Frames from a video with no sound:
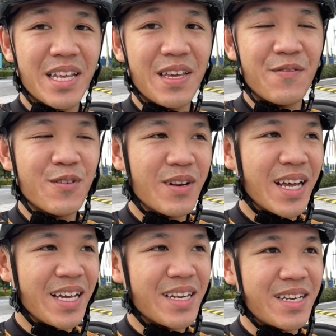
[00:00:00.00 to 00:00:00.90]
if you
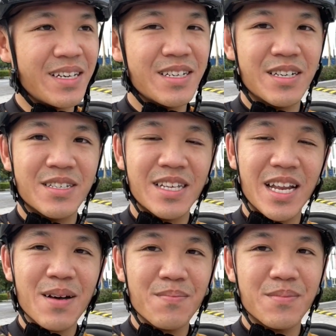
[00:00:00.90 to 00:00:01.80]
like the
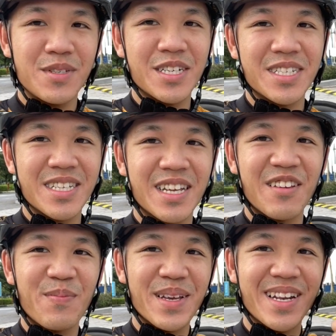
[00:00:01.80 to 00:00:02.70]
setup, just
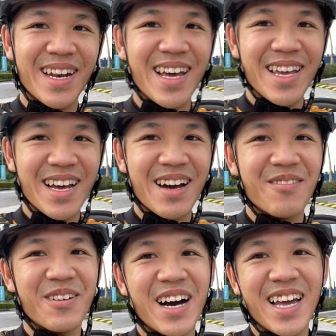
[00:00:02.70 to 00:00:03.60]
give me a like. I
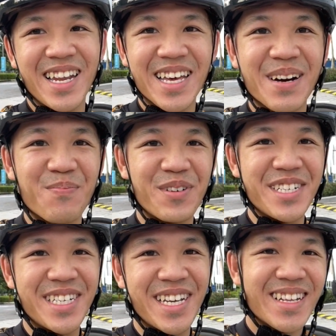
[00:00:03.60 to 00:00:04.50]
will highly
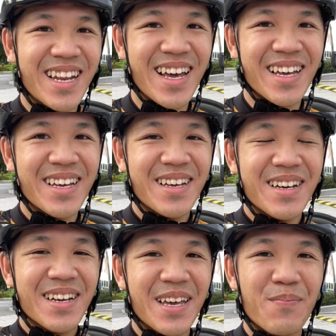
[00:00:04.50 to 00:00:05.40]
appreciate the like.
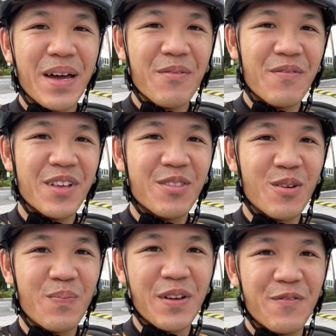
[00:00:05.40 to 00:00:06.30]
Okay, back with the
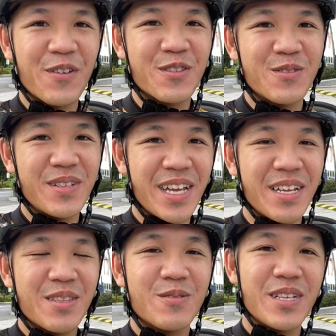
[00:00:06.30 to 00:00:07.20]
topic for today.
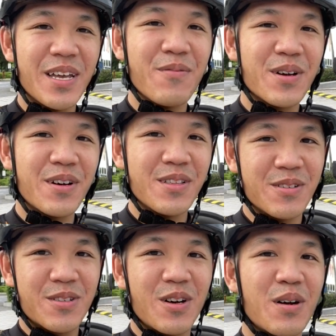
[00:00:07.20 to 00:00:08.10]
Today we're going to
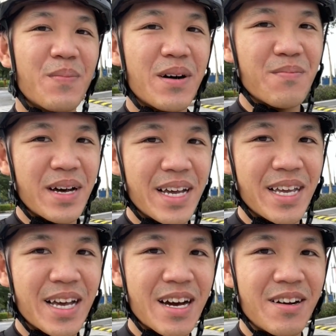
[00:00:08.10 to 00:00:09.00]
talk about
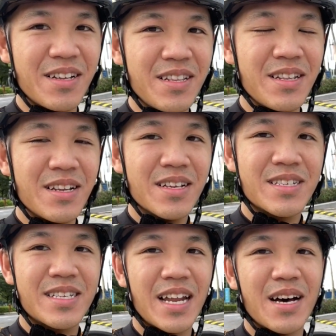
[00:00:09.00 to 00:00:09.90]
my current
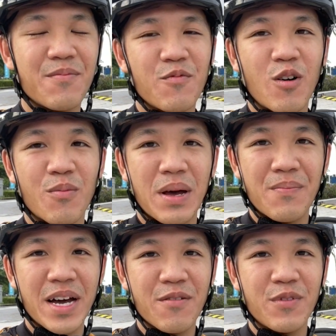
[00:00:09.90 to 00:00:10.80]
setup on my
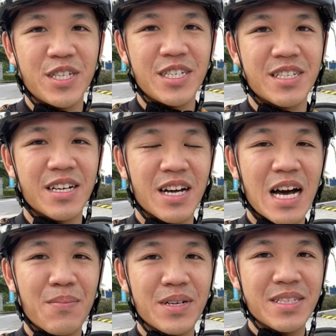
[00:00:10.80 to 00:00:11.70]
bike, which is the
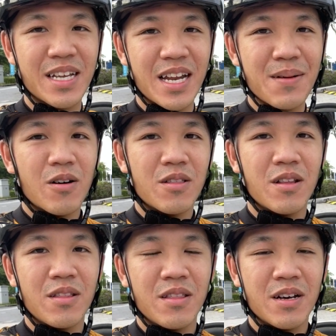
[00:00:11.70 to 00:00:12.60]
carbon setup
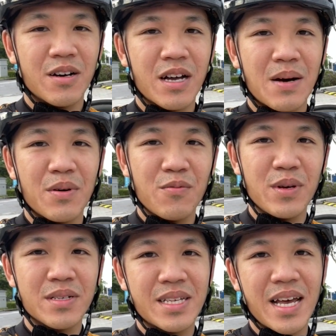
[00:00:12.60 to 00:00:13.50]
on the carbon
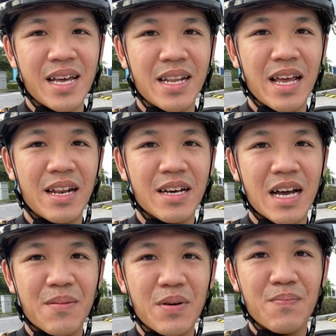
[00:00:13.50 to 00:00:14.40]
wheel set and the
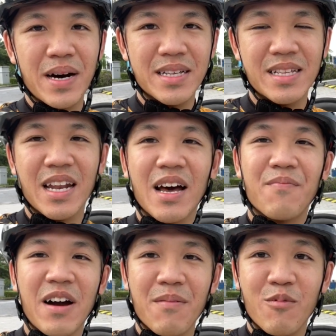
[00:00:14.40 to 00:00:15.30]
carbon parts that I've
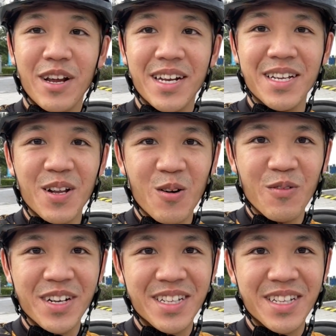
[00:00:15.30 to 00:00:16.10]
upgraded over the